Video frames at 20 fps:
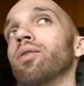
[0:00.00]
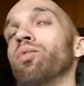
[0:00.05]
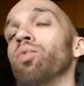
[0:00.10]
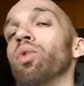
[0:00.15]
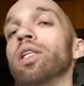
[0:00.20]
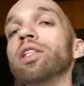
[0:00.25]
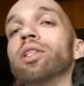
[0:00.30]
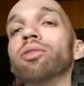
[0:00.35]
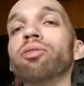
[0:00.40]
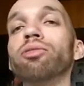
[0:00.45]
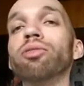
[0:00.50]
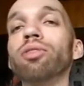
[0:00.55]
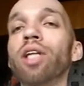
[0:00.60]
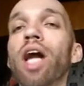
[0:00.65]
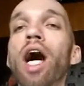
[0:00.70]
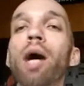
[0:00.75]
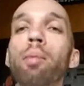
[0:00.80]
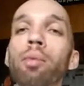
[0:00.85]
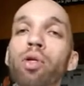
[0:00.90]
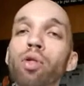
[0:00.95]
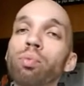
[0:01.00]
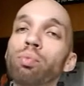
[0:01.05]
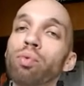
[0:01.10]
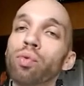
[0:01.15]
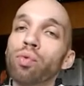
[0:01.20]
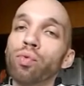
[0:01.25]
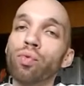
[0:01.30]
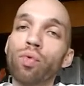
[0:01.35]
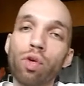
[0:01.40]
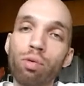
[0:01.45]
was a phenomenal
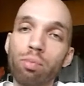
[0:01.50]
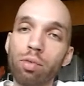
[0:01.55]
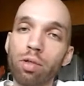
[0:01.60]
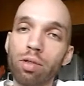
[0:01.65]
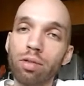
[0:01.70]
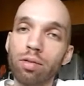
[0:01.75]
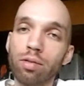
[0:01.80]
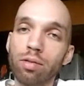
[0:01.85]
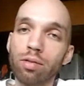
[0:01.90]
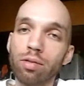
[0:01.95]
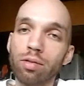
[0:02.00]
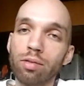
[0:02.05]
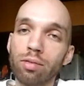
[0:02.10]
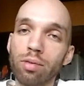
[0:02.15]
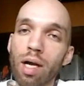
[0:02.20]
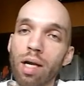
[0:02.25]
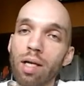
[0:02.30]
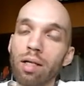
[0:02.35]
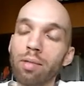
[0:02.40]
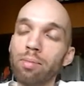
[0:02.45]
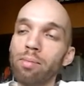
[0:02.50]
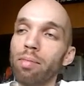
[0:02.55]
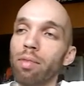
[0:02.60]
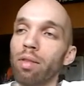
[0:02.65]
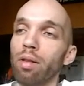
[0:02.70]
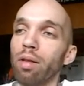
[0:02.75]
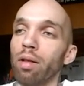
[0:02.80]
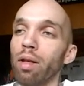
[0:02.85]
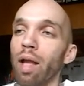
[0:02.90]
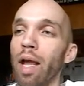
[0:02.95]
performer, right?
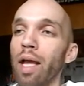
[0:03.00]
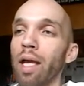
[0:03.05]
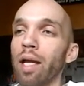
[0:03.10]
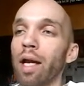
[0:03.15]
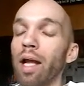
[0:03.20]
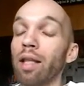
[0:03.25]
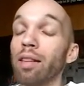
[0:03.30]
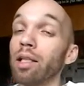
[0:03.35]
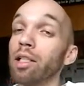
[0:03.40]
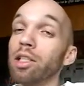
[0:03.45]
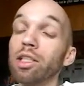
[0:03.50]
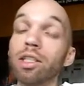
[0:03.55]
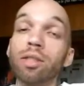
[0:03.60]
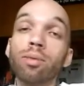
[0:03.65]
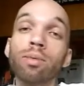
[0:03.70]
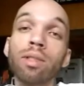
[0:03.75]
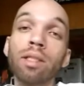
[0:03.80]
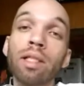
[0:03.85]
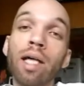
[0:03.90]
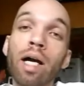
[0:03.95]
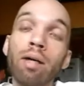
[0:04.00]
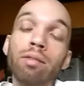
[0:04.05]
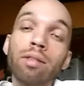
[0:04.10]
And I think she really